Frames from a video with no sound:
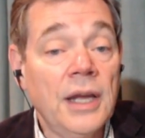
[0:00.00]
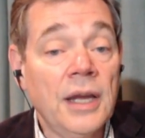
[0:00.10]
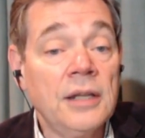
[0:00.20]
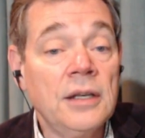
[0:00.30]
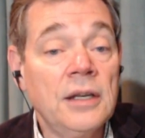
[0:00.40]

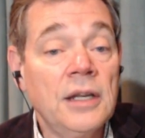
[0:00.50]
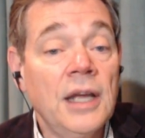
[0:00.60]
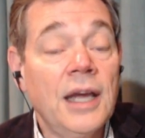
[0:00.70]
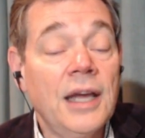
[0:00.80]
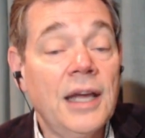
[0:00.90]
understand.
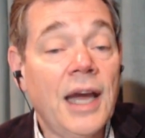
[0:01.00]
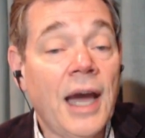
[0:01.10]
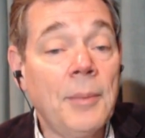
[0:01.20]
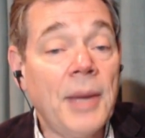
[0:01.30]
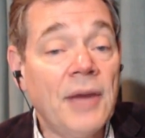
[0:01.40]
Okay,
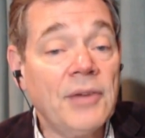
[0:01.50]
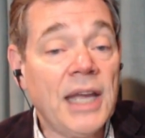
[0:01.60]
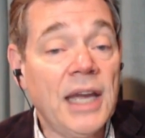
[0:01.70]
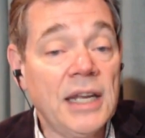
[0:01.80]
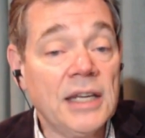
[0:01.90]
I'm
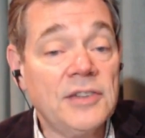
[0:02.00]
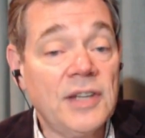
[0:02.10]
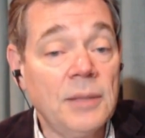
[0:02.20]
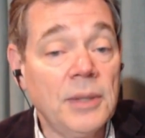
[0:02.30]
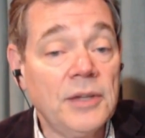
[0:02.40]
advocating a
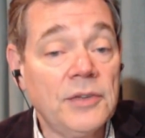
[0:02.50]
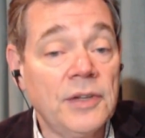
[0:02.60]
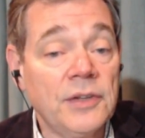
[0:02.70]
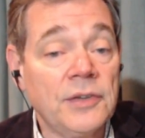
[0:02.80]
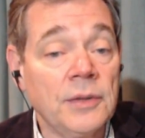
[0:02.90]
10-bit
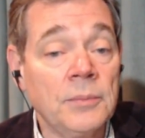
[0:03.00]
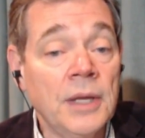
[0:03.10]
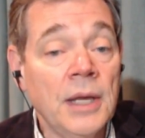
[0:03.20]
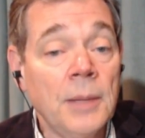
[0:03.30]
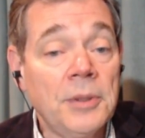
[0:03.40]
system.
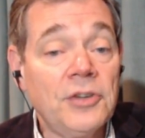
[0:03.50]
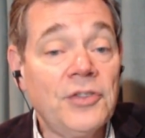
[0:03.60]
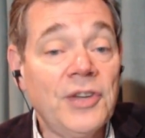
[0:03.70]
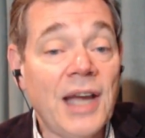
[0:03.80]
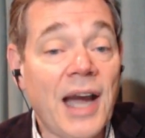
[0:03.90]
But you
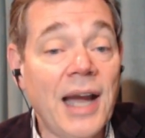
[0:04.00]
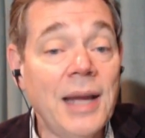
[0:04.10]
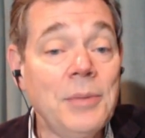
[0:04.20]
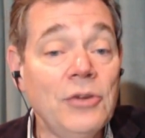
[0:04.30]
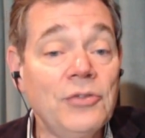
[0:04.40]
see,
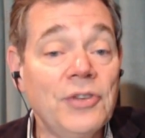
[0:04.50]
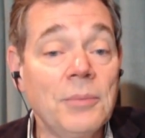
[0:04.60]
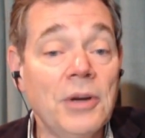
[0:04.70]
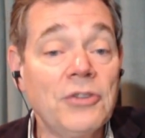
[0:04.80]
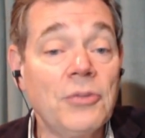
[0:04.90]
I'm
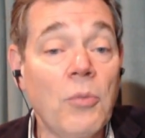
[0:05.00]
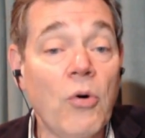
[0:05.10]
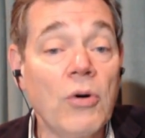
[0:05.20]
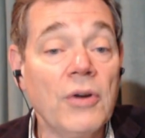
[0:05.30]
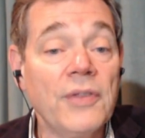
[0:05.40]
using much
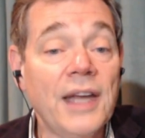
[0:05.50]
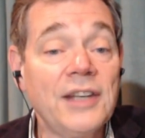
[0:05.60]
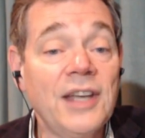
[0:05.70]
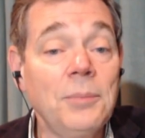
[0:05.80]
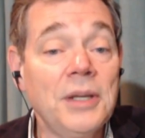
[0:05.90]
more of that
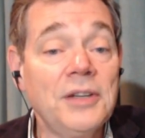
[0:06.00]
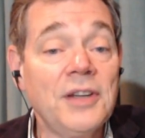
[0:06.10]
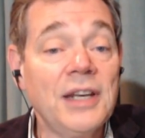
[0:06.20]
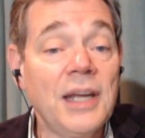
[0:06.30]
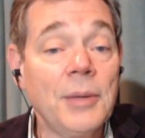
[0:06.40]
10-bit
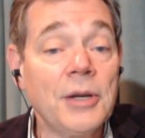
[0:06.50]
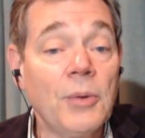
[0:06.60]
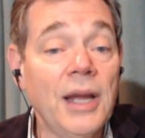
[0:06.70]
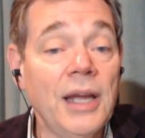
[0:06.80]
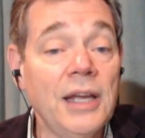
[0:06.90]
dynamic
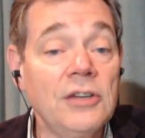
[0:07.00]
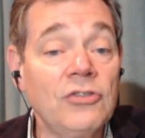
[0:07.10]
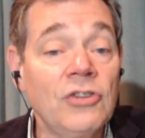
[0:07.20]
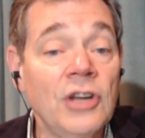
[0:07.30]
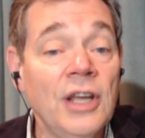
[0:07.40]

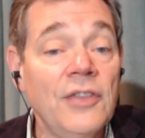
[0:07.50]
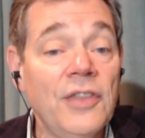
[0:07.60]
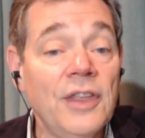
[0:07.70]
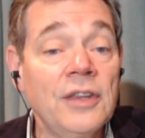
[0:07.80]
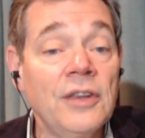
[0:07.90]
range
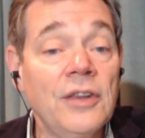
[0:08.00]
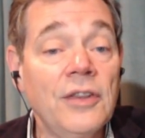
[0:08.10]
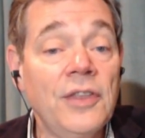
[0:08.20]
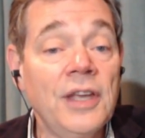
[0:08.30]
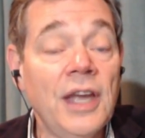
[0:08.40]
than
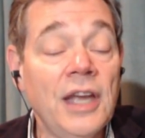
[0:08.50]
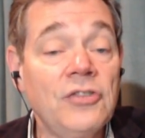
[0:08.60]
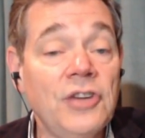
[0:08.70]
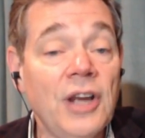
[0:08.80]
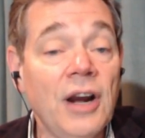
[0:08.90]
the
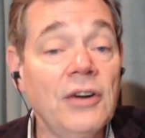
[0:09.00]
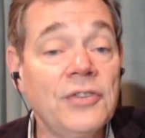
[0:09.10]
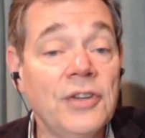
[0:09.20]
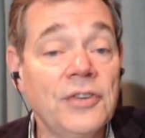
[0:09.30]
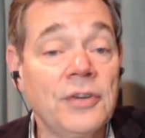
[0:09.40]
HDR
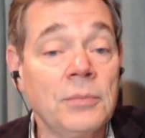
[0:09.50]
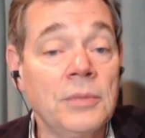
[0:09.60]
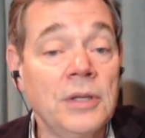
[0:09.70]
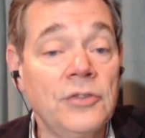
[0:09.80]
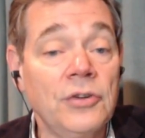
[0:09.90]

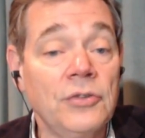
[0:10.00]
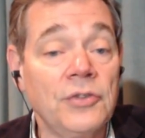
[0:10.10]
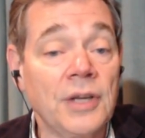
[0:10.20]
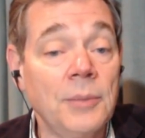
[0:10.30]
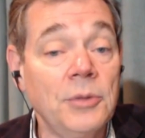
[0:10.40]
system is
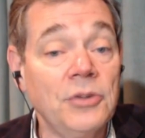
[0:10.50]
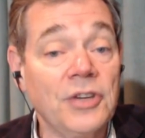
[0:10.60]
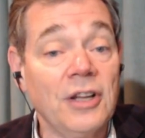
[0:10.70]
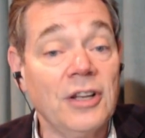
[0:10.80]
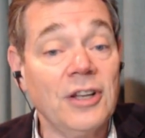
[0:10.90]
using. I'm
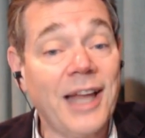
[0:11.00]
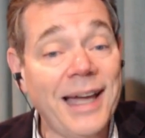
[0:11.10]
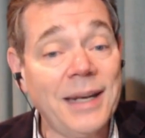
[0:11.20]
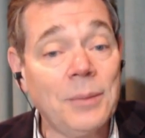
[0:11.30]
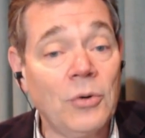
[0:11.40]
using a
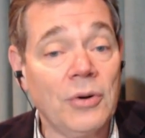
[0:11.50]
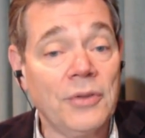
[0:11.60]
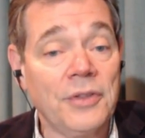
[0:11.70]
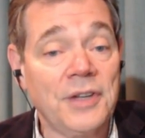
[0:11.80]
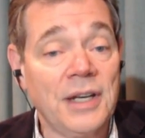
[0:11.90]
lot more
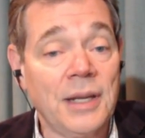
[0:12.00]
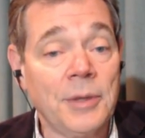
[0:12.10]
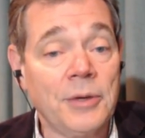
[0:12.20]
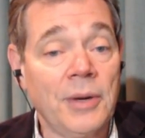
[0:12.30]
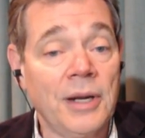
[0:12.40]
of the
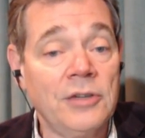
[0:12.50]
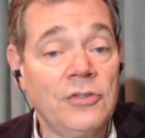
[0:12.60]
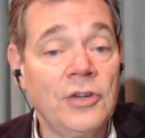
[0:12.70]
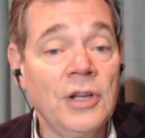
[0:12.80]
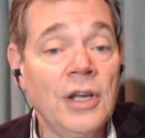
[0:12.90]
dynamic
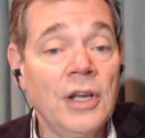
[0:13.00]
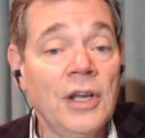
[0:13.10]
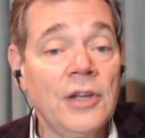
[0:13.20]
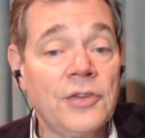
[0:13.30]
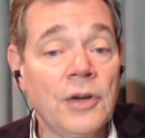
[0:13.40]
range.
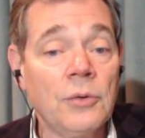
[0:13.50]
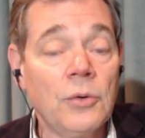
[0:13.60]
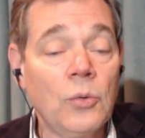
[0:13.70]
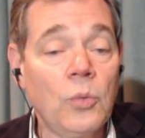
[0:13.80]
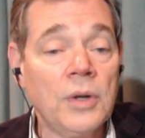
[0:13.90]

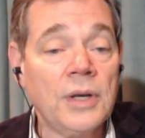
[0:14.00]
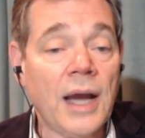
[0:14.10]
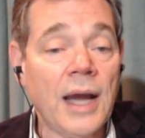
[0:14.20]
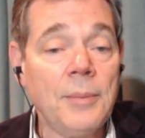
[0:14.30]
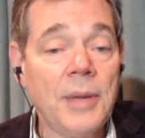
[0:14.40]
So when
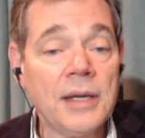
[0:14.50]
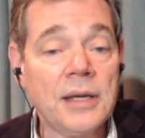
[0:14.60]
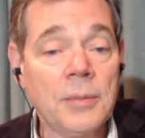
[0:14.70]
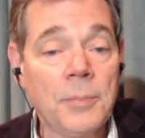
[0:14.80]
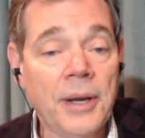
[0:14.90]
I make
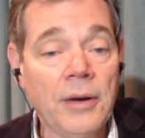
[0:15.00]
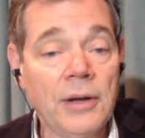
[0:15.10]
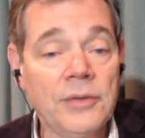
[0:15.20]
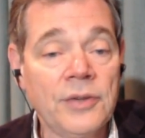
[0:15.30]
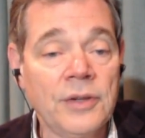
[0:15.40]

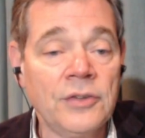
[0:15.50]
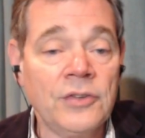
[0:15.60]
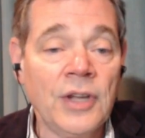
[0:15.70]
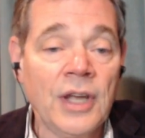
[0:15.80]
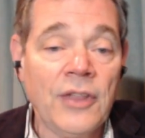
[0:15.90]

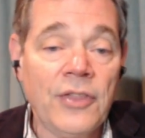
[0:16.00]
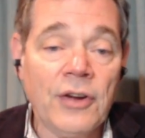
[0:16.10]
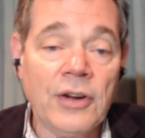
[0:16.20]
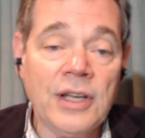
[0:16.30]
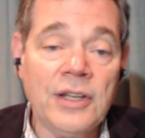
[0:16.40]
comparisons,
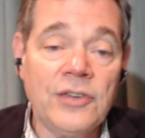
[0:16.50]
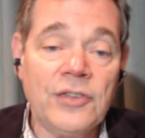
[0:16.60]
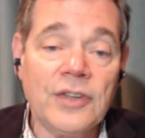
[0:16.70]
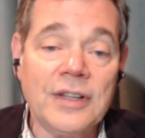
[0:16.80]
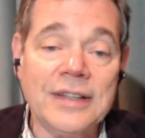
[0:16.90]
there
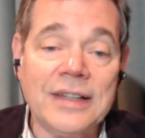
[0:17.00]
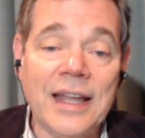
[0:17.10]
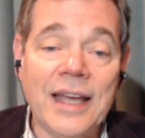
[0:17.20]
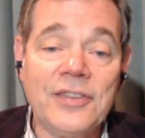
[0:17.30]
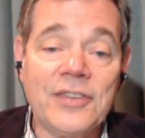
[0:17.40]
is
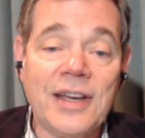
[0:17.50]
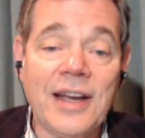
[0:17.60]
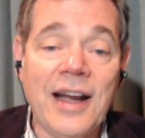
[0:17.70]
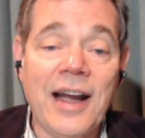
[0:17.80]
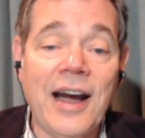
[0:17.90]
less
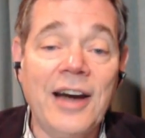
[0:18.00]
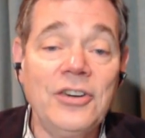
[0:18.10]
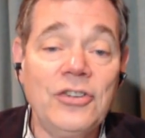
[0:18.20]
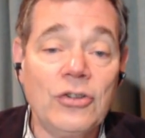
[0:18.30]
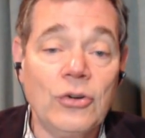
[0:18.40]

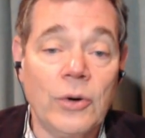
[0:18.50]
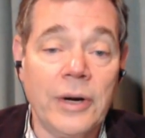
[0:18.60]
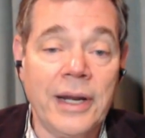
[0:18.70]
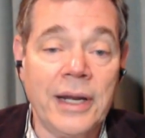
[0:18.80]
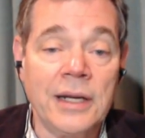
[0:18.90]

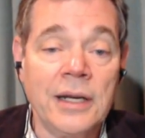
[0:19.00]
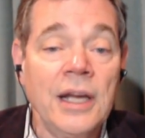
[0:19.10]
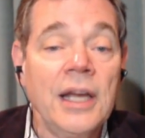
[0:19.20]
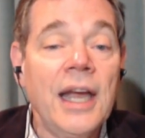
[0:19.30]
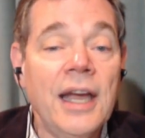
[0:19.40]
contouring,
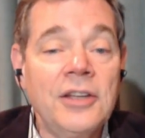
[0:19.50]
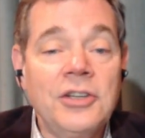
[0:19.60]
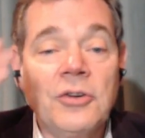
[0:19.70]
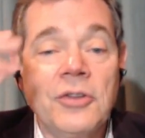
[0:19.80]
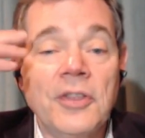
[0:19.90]

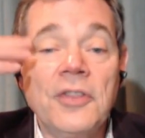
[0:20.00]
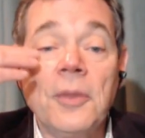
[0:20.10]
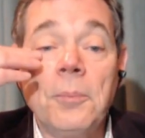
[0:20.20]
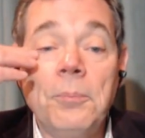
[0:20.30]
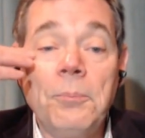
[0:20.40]

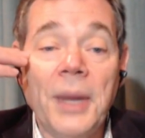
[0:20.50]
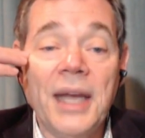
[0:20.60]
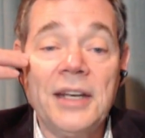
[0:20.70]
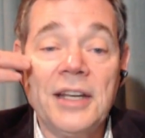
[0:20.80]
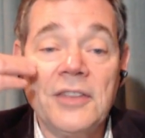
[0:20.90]
the
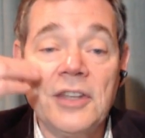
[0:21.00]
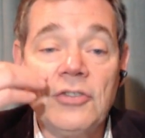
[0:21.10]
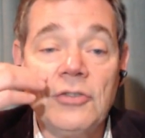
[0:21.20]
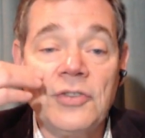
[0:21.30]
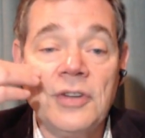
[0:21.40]
banding
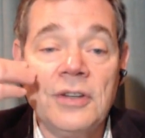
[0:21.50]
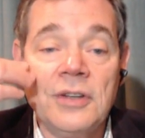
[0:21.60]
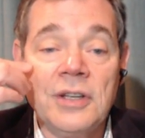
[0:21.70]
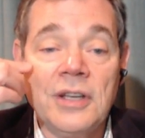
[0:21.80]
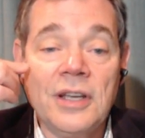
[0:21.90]
that you
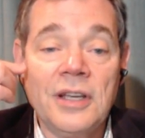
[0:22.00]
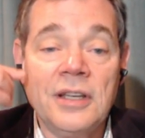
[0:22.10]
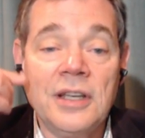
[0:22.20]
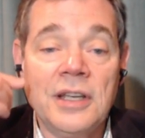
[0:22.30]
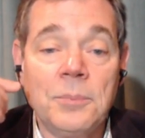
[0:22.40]
see
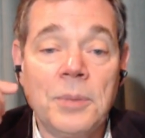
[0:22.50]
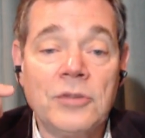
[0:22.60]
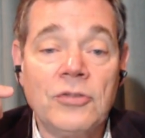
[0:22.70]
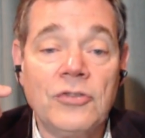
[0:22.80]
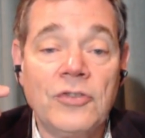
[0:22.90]
in
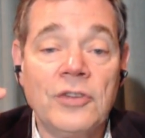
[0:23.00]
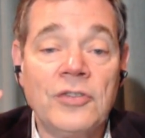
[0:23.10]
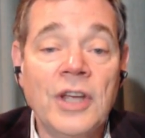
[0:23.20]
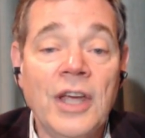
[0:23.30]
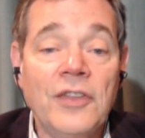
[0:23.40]
pictures.
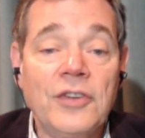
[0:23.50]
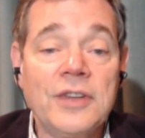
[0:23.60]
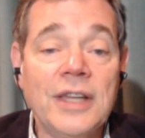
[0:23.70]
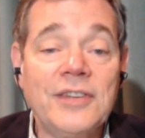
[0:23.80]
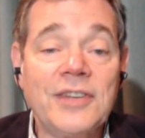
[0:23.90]

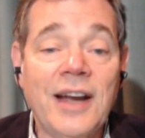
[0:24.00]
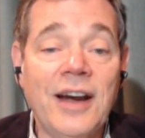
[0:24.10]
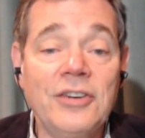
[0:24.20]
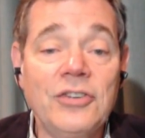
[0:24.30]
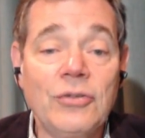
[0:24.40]
There's less
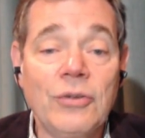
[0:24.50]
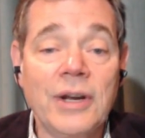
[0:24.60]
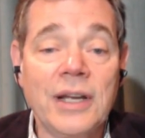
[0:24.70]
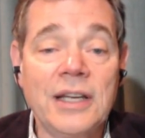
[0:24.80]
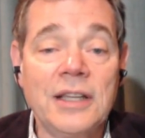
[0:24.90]

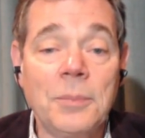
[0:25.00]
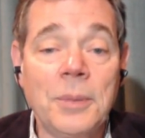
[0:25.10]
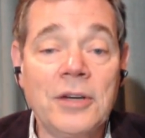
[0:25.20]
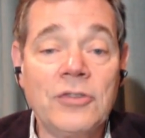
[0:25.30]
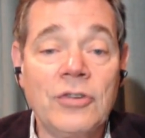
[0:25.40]
contouring in the
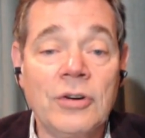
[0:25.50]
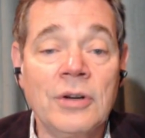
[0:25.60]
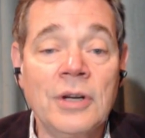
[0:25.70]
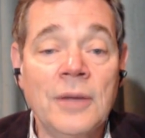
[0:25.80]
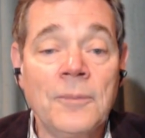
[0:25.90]
picture